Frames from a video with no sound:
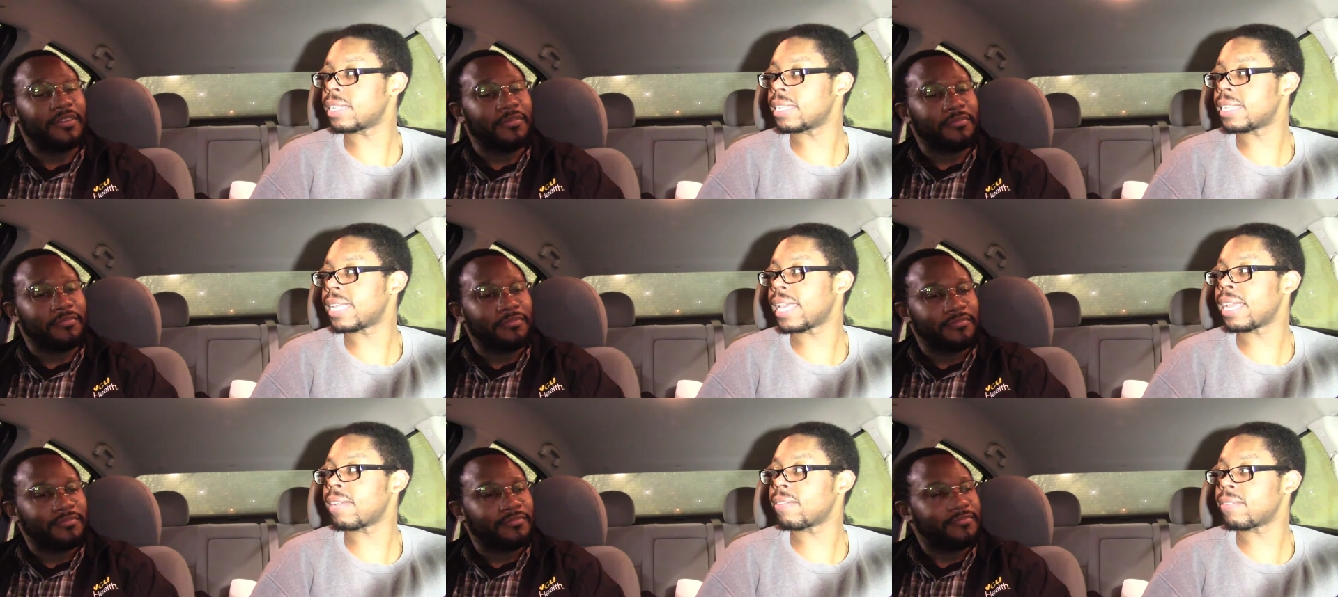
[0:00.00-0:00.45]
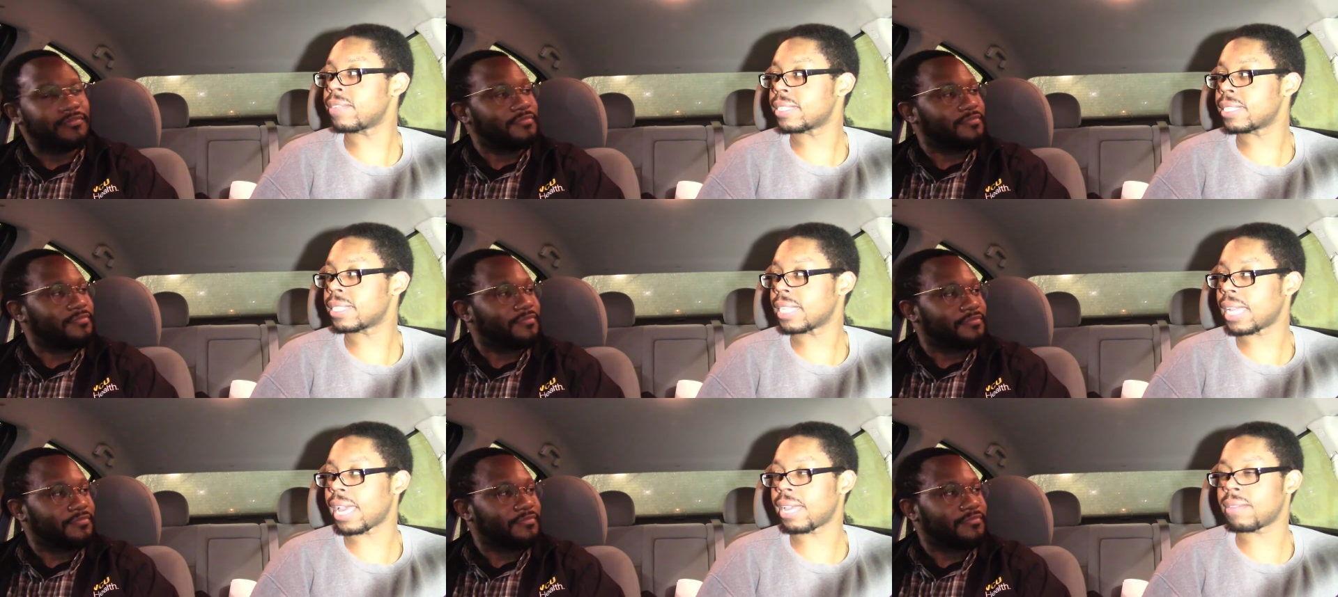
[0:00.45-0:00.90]
Speaker 1: the day of
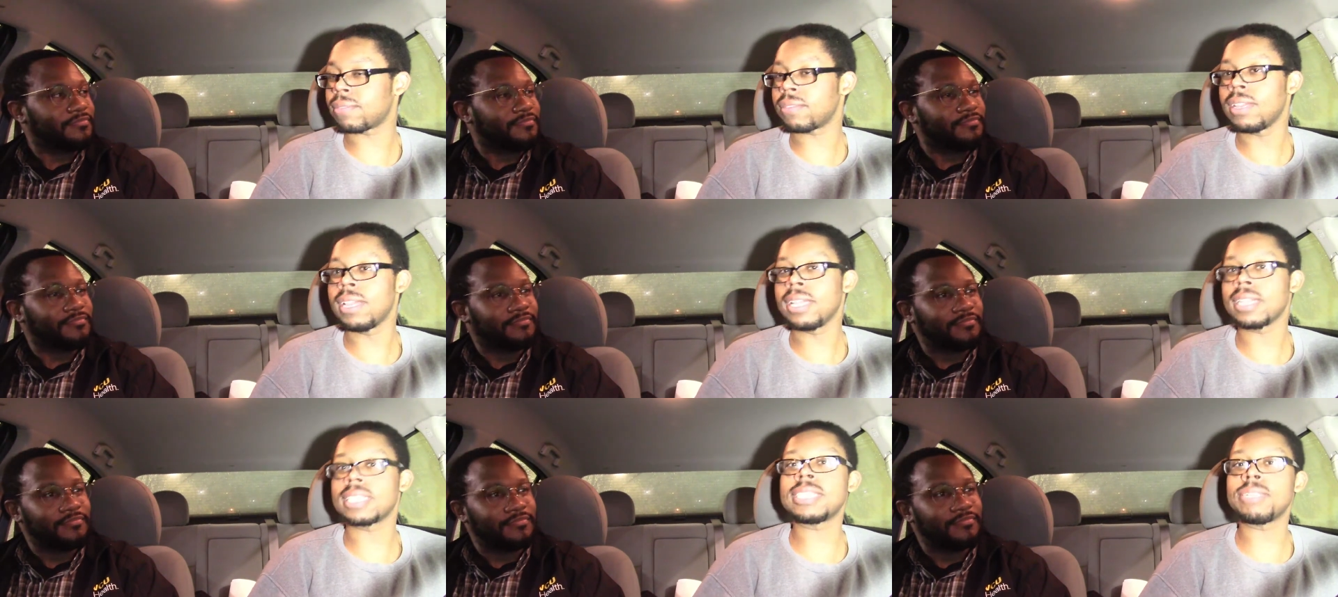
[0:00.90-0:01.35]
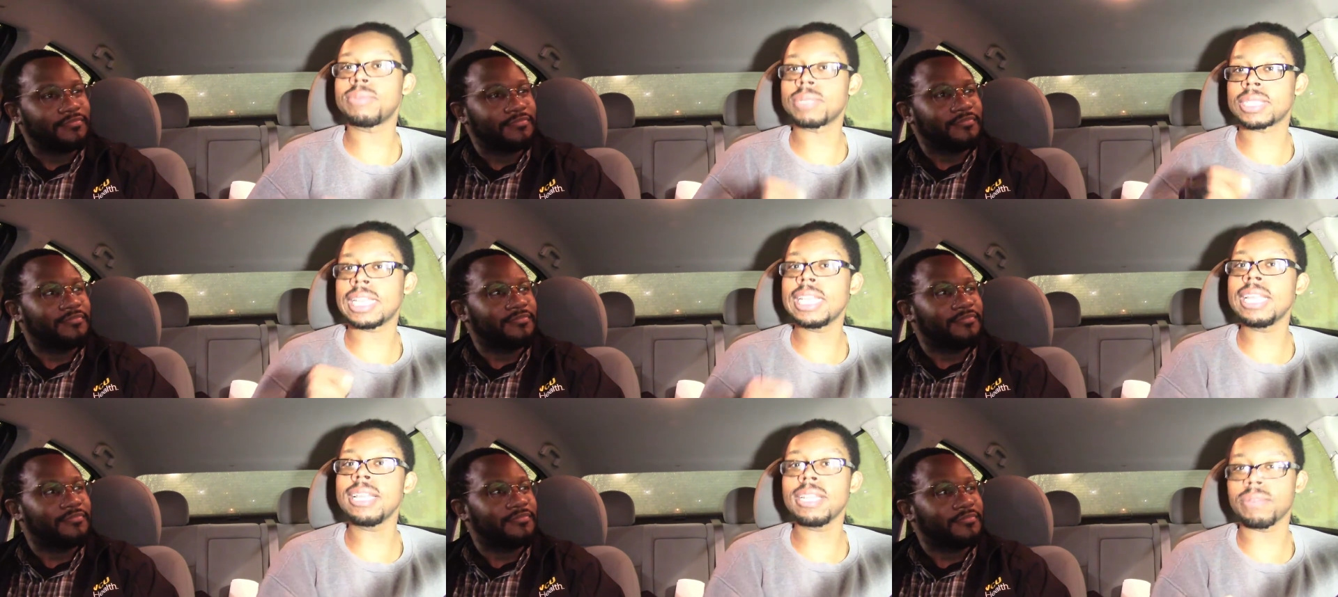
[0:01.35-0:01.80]
his life, because he was
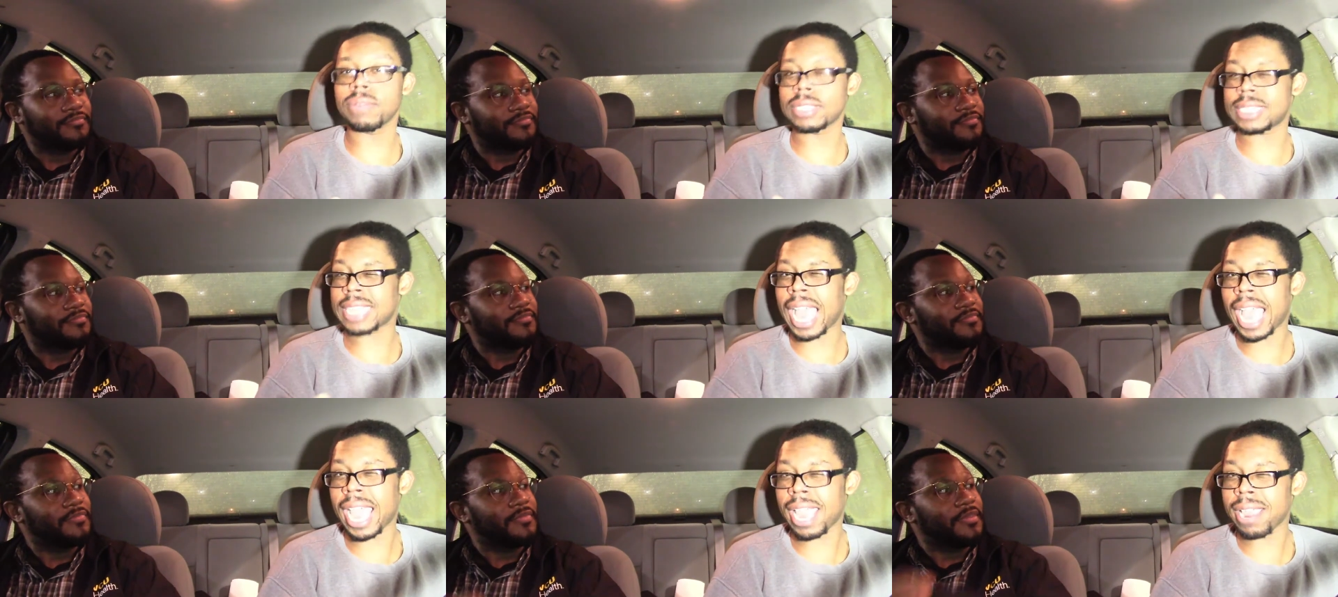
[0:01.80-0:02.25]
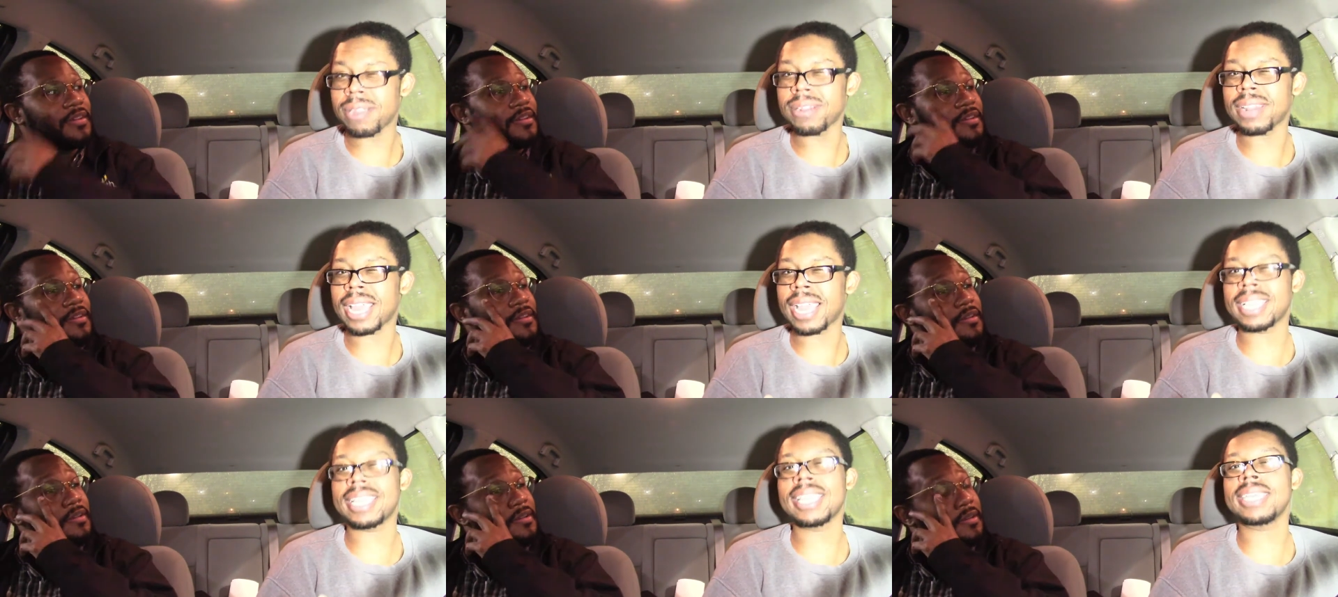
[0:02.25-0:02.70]
clearly retired,
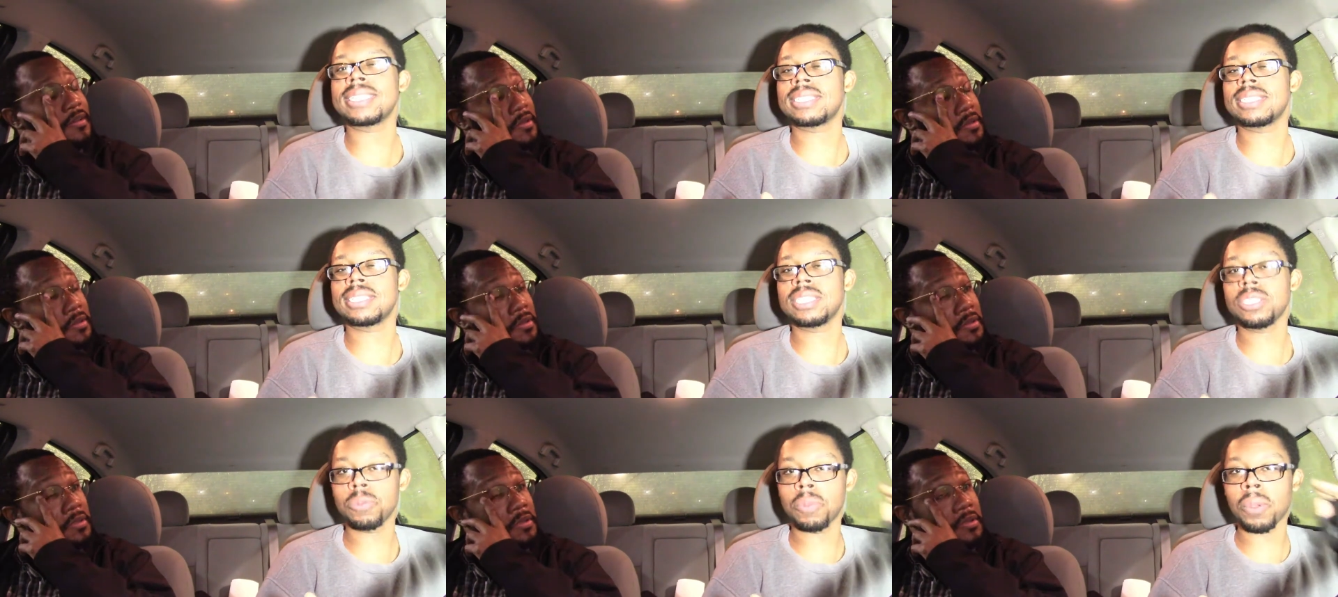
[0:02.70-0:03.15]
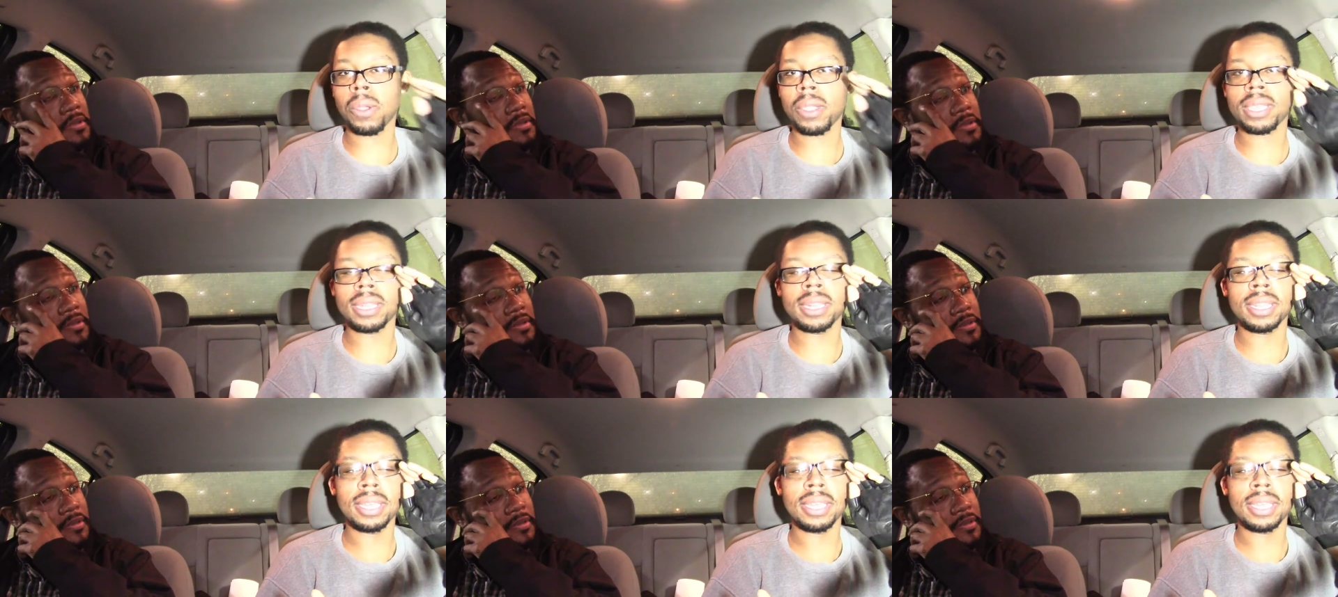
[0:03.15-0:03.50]
I guess, at this point.